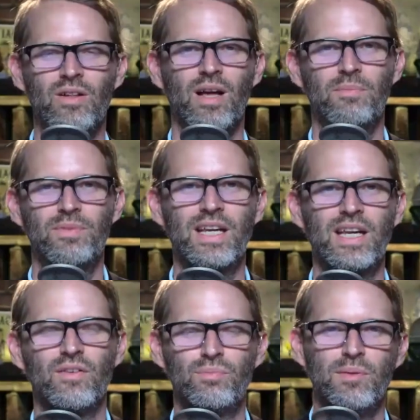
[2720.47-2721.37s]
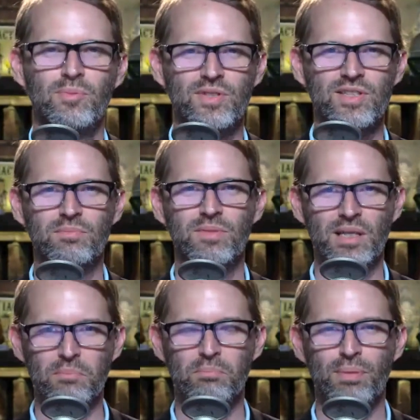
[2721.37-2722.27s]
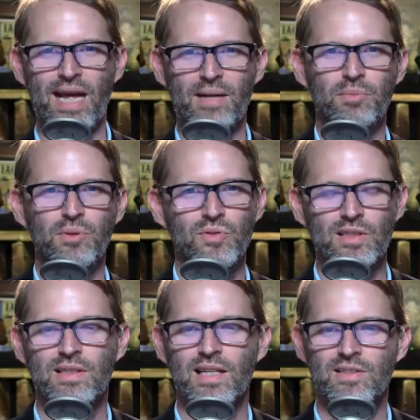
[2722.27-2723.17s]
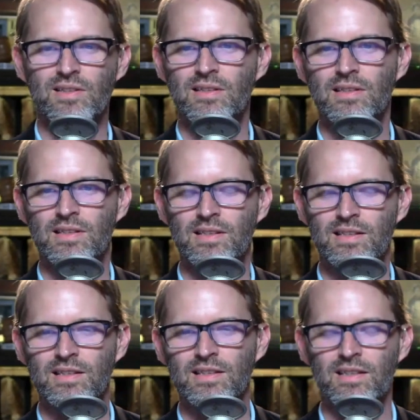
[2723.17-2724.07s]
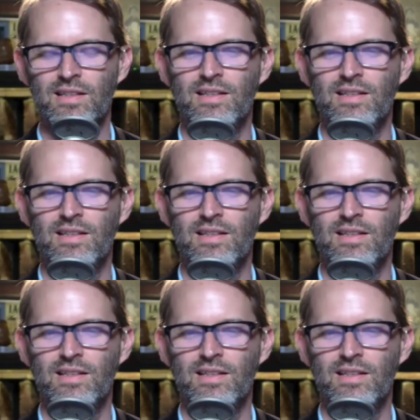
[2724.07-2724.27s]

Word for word: I'm thinking of people submitting bad music. That's all. Oh.